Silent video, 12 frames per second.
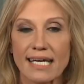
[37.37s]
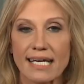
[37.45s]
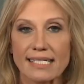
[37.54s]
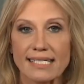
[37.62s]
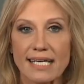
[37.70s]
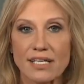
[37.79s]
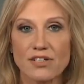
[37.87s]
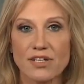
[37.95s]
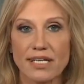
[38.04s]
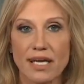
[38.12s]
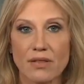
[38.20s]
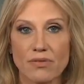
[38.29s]
it's easier
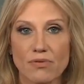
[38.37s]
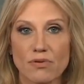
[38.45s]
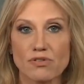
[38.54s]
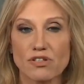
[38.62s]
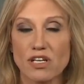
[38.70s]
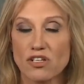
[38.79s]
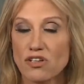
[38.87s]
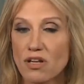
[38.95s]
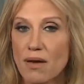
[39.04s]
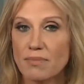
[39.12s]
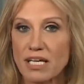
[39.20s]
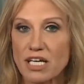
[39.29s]
to get through judicial
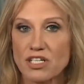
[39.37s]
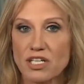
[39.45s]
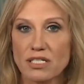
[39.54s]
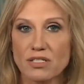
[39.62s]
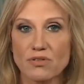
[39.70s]
nominations.